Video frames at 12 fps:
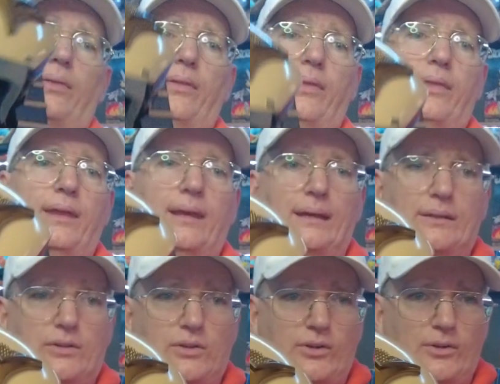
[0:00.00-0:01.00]

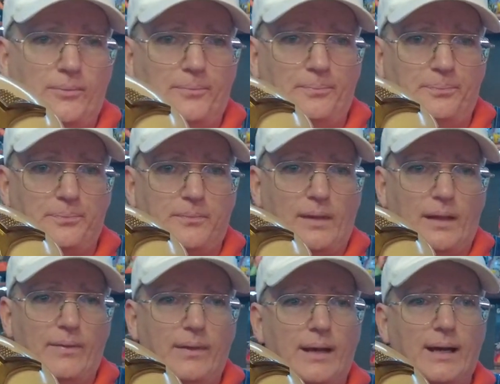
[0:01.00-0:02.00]
this
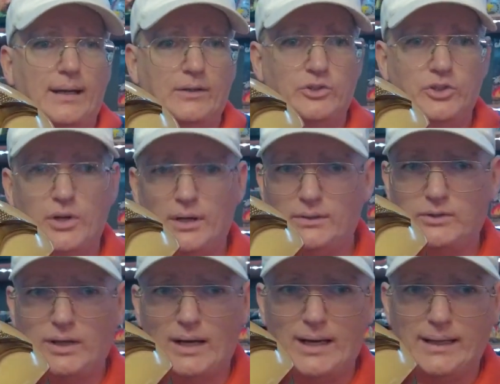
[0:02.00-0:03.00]
that I just
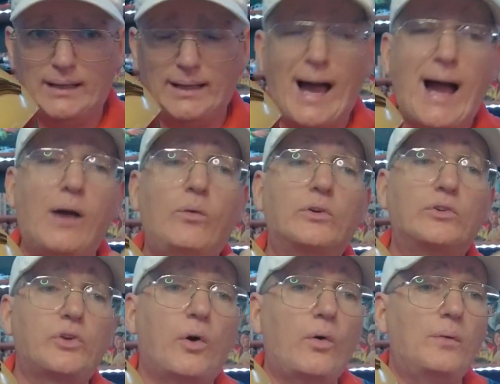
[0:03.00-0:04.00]
got in. I was
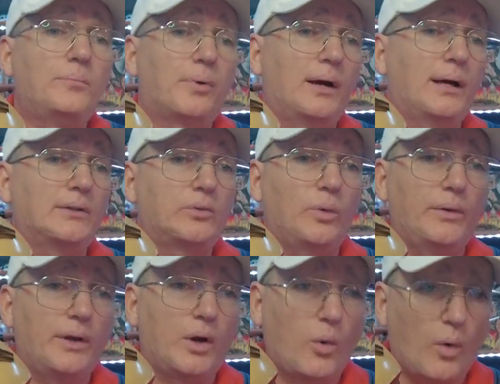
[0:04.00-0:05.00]
so impressed with
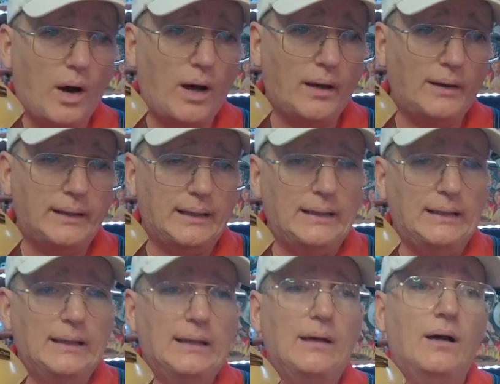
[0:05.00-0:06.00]
the quality
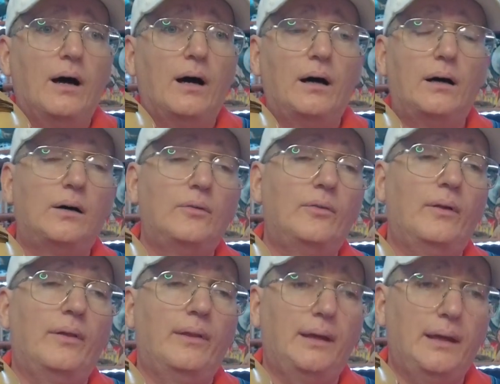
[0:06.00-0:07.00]

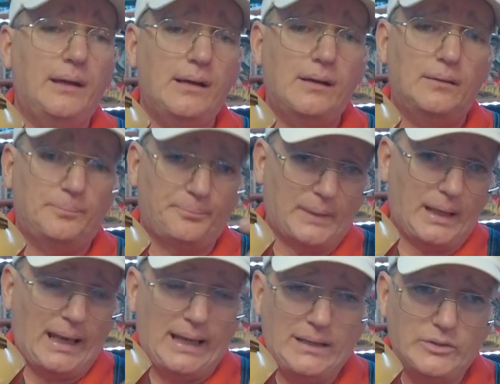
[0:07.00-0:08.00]
of the
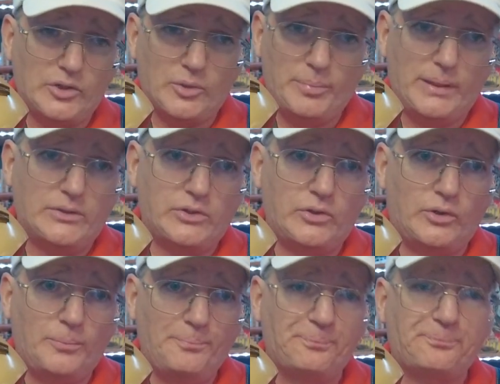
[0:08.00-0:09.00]
laser
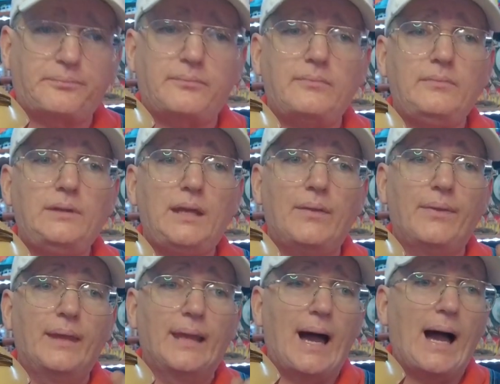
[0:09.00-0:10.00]
pistol
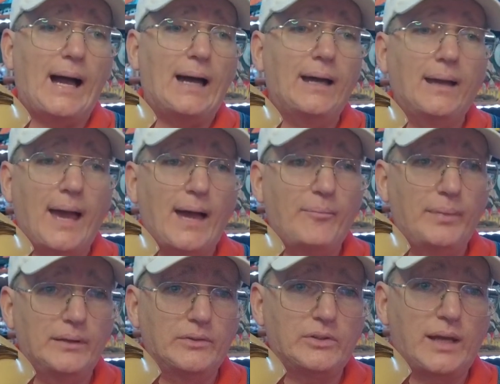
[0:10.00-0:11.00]
that I have
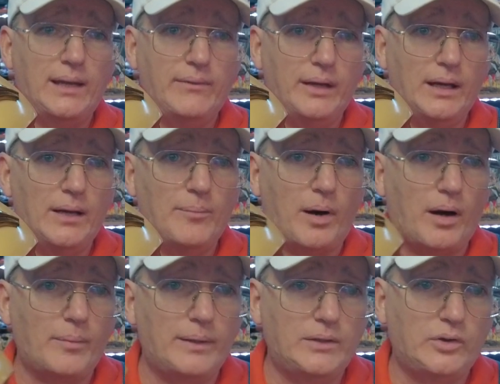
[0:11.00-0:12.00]
been saving up
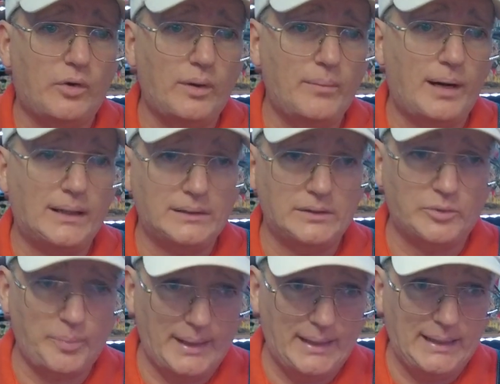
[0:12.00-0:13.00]
RB Toy Box's
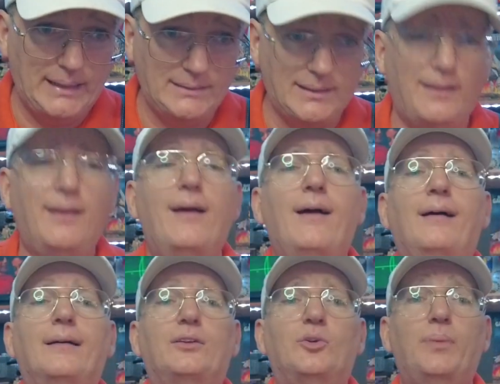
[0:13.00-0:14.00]
pennies
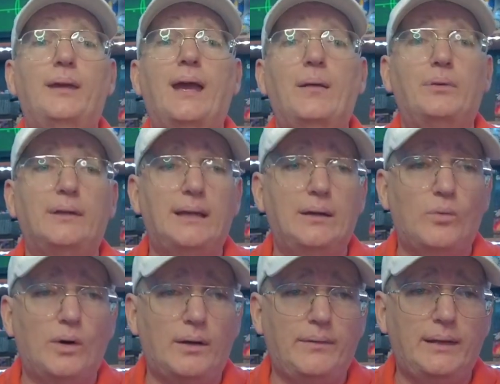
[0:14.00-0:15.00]
to be able to get
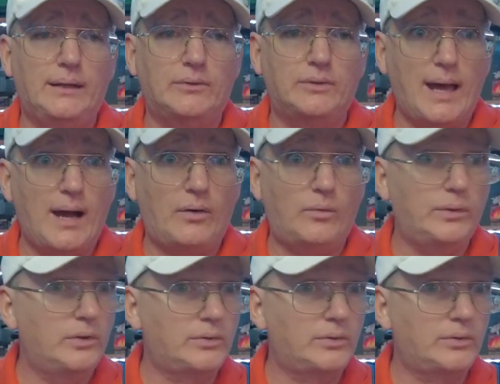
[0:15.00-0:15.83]
one of these. Now, when you